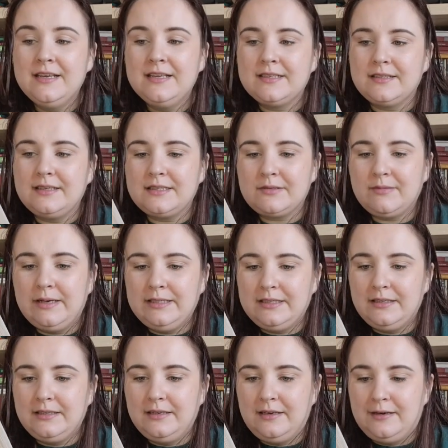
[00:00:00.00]
So that's quite
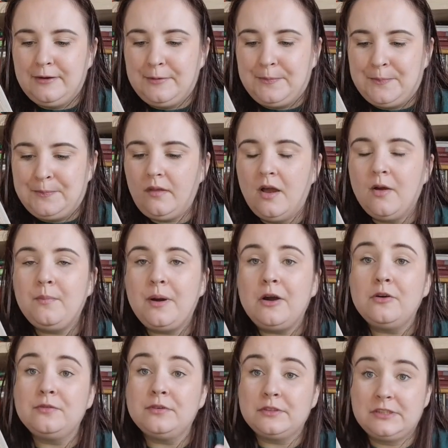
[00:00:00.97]
a
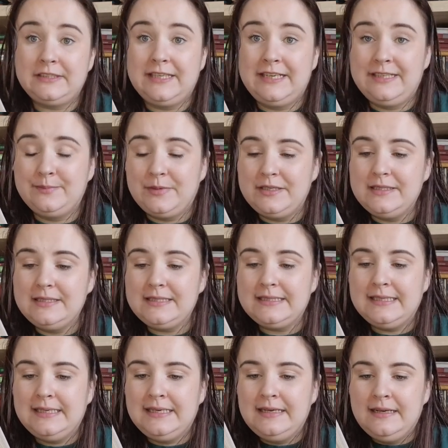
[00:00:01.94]
powerful statement
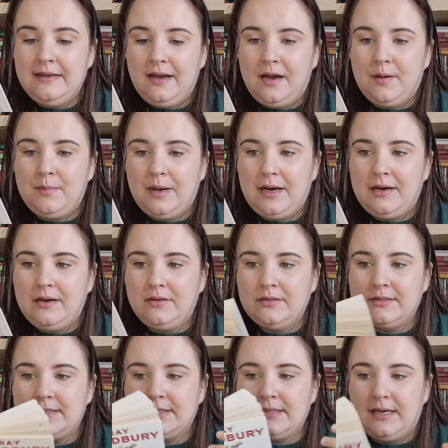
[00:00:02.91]

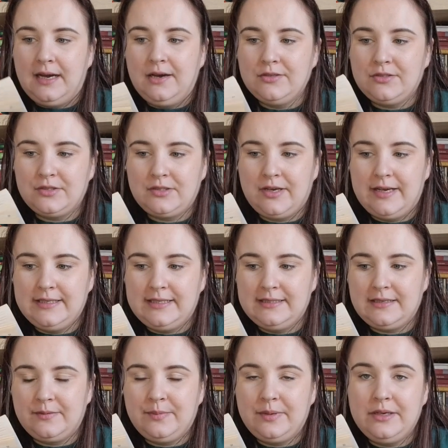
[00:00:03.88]
about how
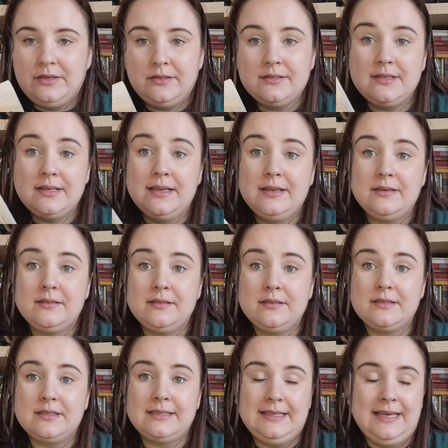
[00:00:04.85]
societies are built,
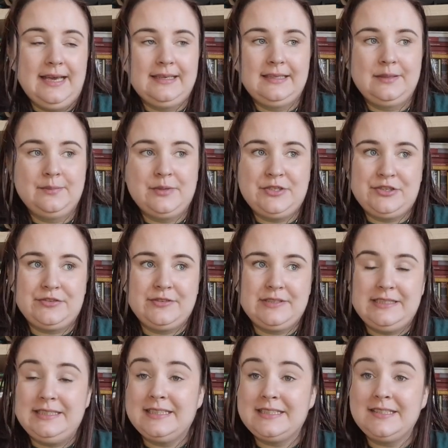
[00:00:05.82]
and yeah, that the
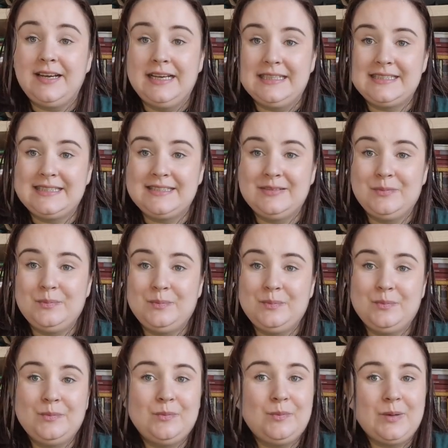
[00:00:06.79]
majority decides
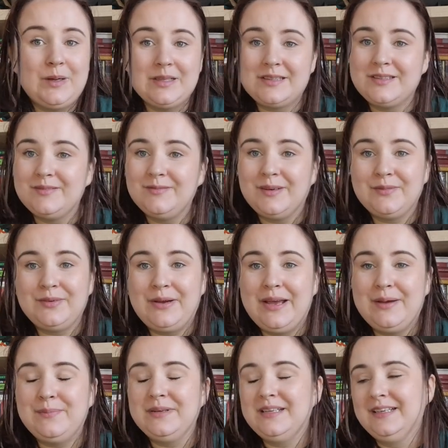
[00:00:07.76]
what will
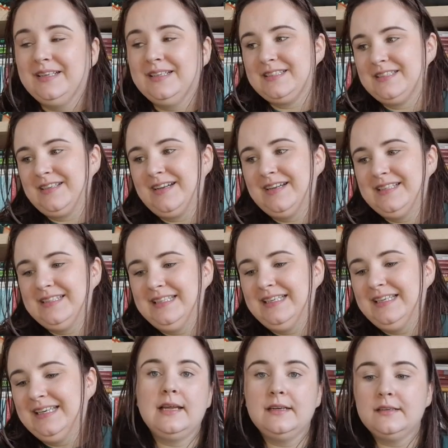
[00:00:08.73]
happen
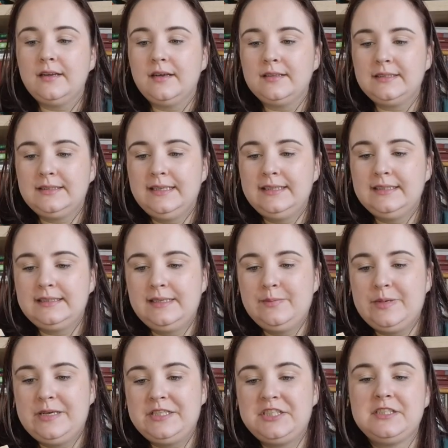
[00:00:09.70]
society. And another thing that he
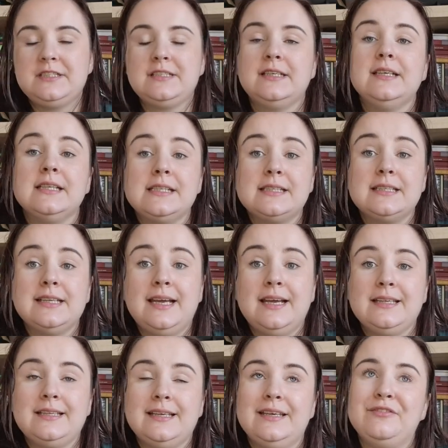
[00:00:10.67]
mentions is
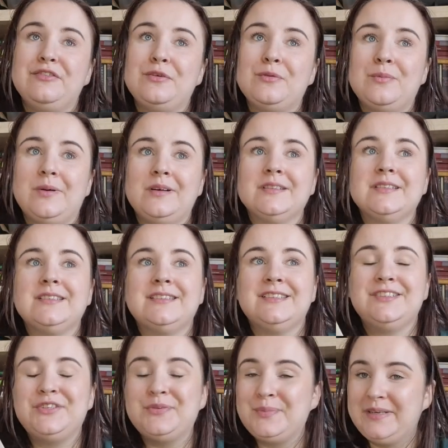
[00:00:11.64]
that if you want
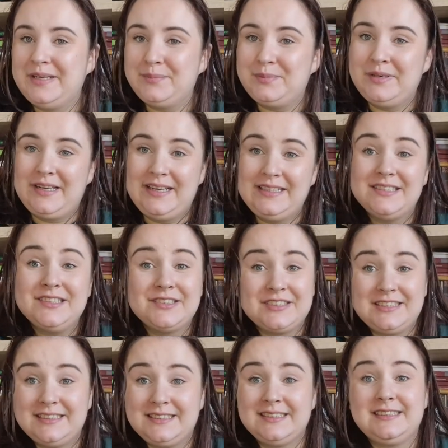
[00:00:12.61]
to manipulate your
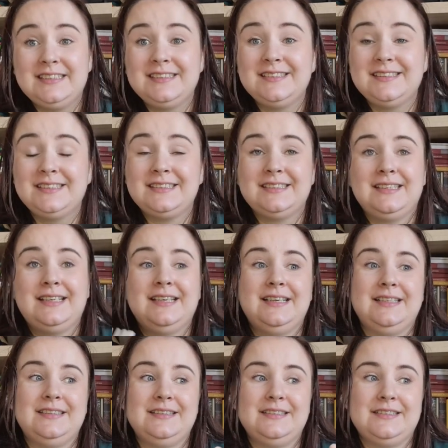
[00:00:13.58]
citizens
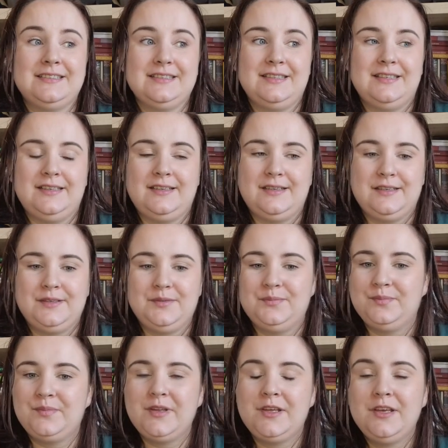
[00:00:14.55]
and
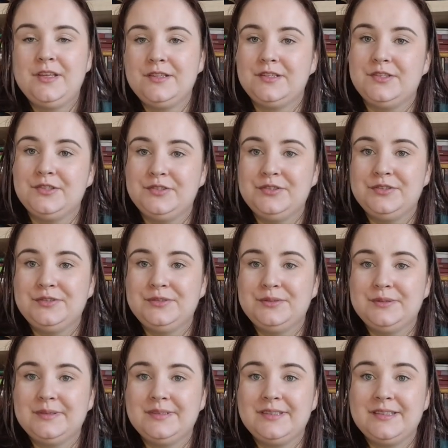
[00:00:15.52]

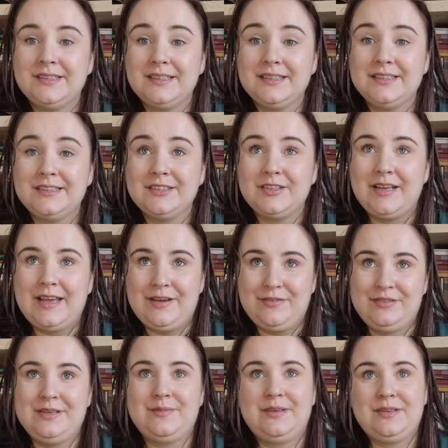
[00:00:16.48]
to
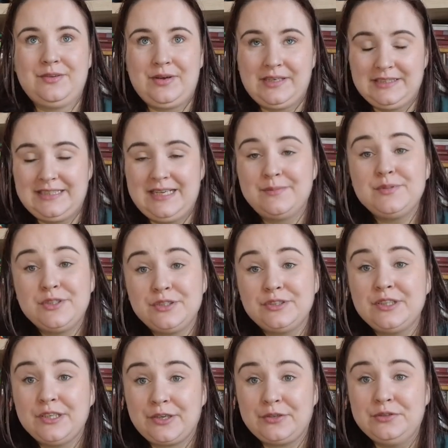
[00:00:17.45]
have them to accept
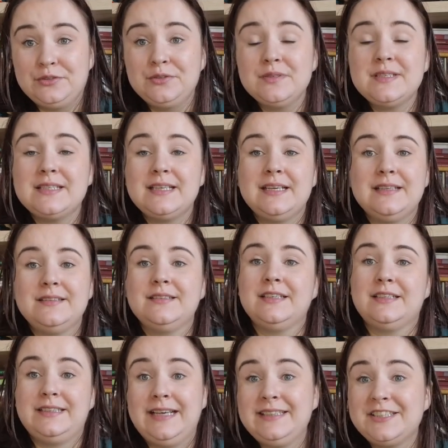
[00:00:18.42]
certain rules and
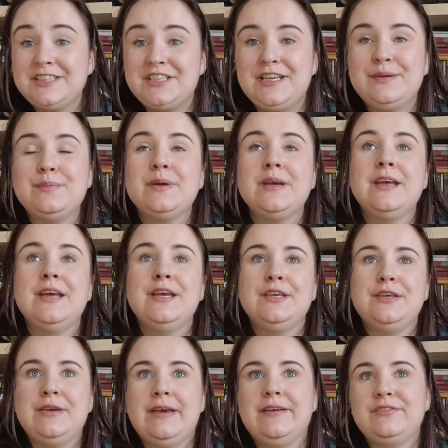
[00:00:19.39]
dictatorship,
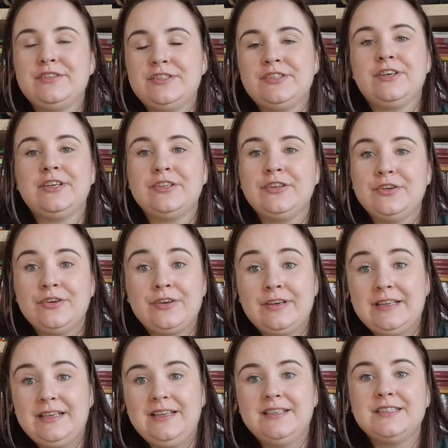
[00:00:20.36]
you have to start
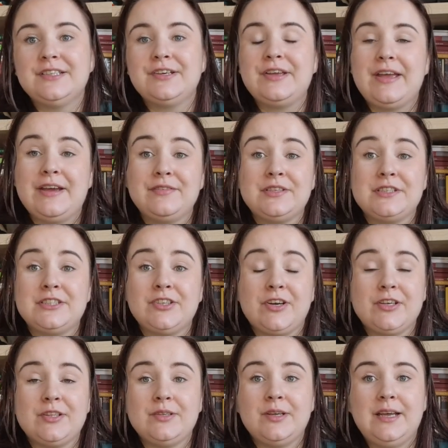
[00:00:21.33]
early. So you have to
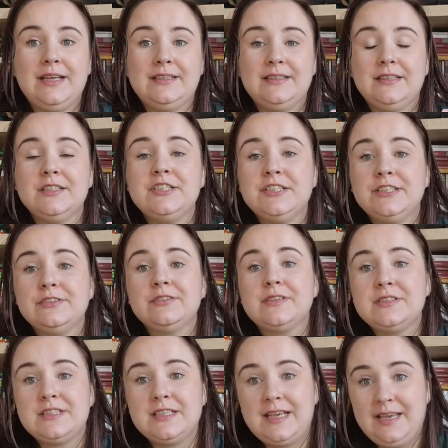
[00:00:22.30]
start at a
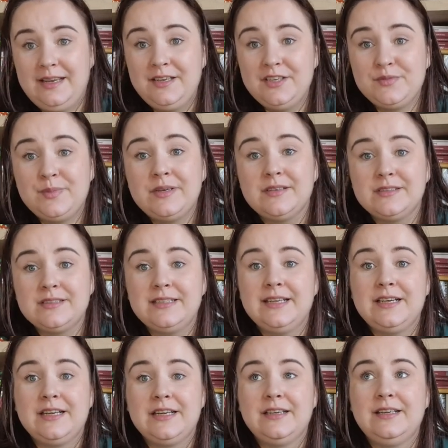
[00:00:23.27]
children's age because
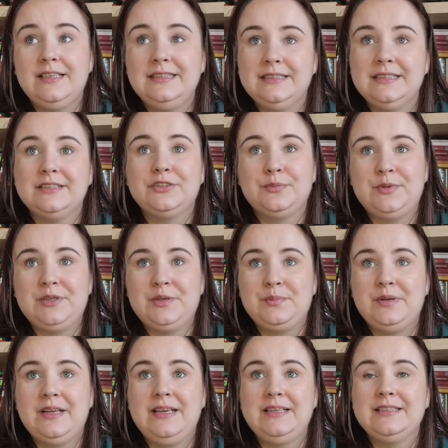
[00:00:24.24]
they are easier to
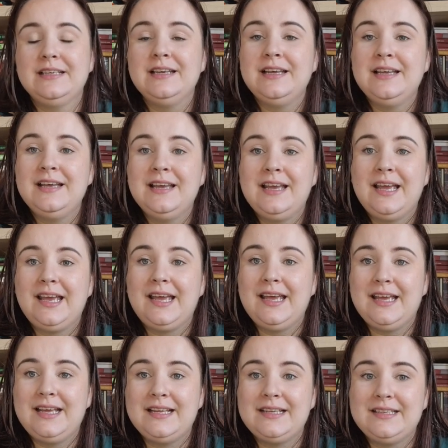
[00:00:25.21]
manipulate,
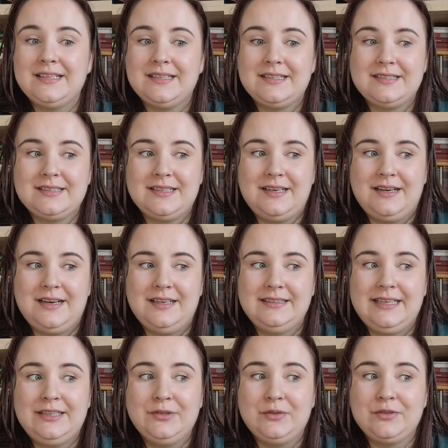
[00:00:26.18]
and
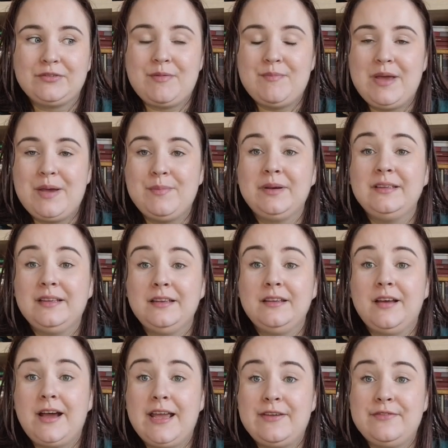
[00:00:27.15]
they don't remember the
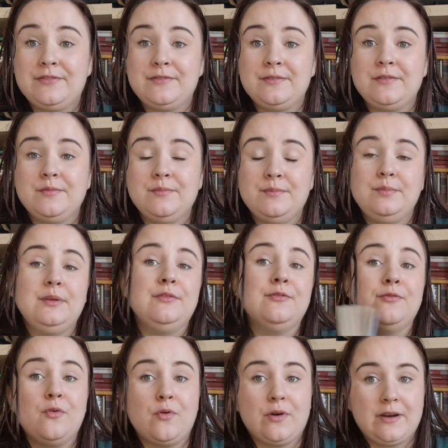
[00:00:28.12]
life
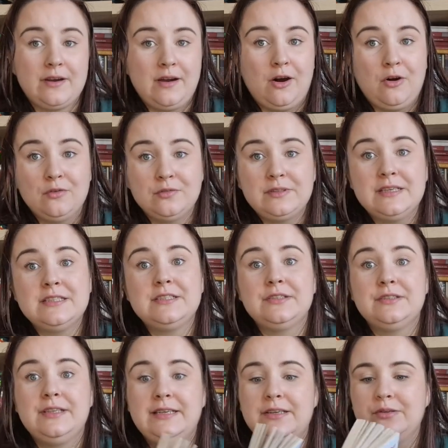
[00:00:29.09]
before all of this,
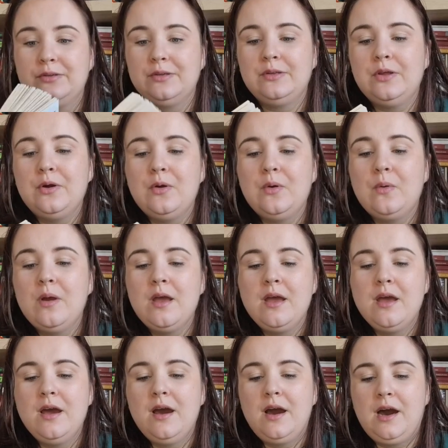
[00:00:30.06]
so they don't know
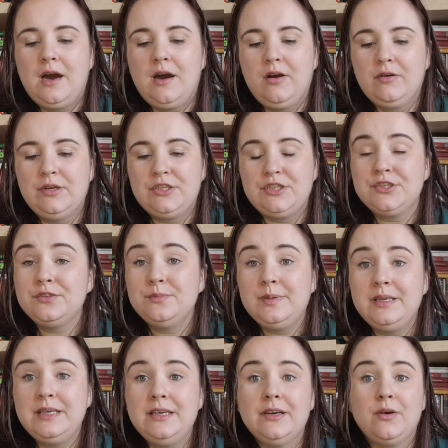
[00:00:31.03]
how it should
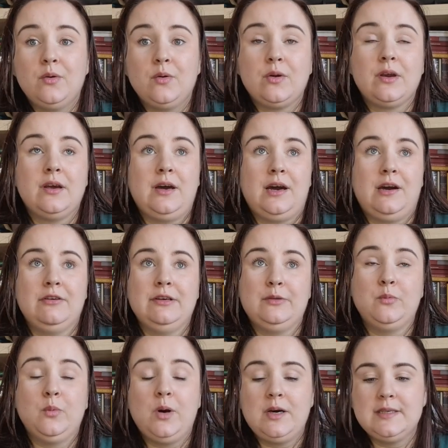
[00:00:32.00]
be or how
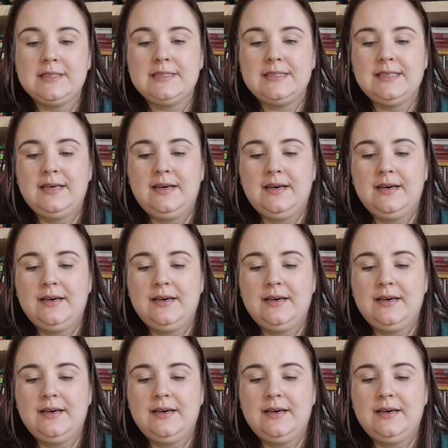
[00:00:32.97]
it was.